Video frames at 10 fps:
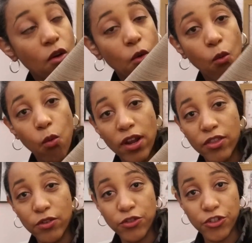One
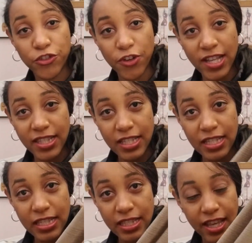of those
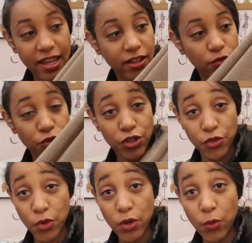dresses, like
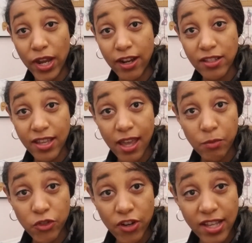resort wear type
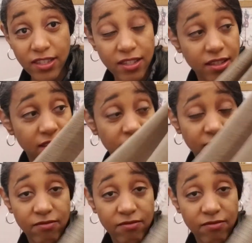dresses.